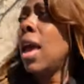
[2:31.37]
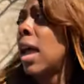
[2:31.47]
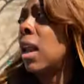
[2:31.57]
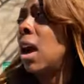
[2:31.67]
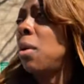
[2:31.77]

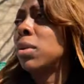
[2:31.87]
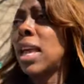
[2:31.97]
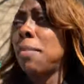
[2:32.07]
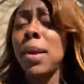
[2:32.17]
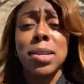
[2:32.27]
And uh, with
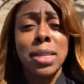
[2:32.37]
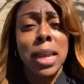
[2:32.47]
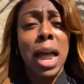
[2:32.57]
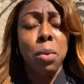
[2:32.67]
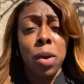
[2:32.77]
that being
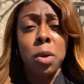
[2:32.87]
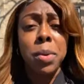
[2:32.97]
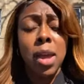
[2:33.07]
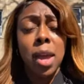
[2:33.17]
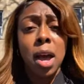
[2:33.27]
said, I will
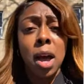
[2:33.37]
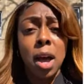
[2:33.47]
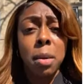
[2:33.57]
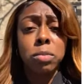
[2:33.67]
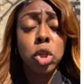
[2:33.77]
be
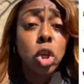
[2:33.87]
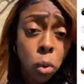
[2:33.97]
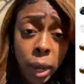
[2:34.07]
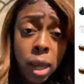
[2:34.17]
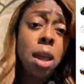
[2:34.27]
um,
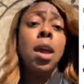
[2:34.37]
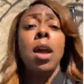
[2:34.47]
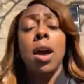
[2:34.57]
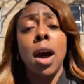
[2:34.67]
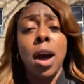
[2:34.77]
suing
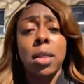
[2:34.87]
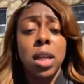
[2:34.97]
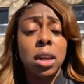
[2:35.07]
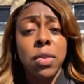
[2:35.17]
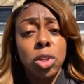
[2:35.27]
uh,
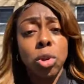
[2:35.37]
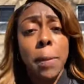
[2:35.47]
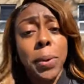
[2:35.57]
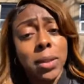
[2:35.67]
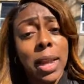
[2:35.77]
the individual
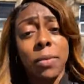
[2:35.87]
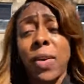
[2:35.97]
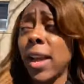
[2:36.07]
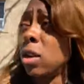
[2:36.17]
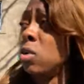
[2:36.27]
that put that
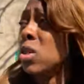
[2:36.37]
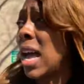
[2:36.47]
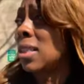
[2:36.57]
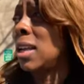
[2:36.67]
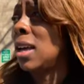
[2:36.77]
fake news
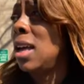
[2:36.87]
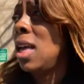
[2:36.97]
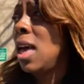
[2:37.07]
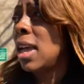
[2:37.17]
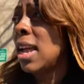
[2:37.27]
out there.
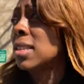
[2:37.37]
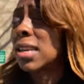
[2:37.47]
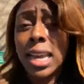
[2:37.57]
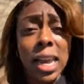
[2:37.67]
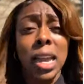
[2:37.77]
And that's
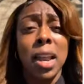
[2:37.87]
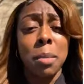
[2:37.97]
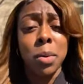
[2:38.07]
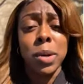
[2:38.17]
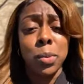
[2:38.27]
again,
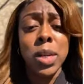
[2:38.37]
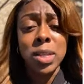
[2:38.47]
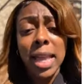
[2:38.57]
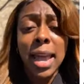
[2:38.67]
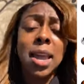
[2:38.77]
I'm going to re
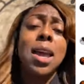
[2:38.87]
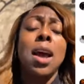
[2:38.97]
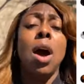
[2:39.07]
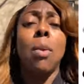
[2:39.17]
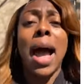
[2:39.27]
restate
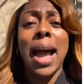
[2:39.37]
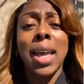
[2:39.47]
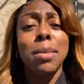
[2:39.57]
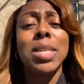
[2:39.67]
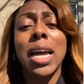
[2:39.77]
why I
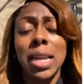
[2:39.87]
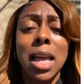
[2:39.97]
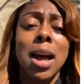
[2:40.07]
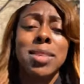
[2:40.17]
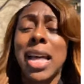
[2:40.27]
keep
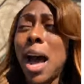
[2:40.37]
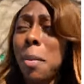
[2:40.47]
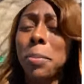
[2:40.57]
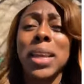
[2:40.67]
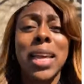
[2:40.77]
telling y'all
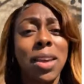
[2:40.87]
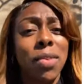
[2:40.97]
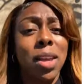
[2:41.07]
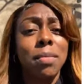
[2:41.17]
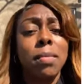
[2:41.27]
stop
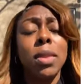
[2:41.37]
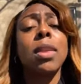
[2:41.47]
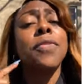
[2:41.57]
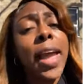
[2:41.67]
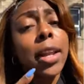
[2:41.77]
believing
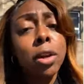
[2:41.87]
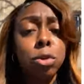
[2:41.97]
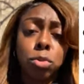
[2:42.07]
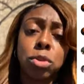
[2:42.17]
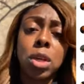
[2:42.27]
the fake
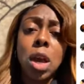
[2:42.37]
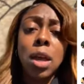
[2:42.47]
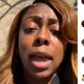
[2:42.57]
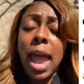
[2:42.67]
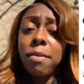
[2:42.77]
news.
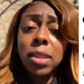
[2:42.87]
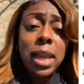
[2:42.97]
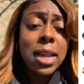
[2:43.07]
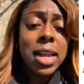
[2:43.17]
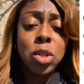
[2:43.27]

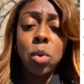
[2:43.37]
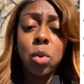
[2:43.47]
Everything that's.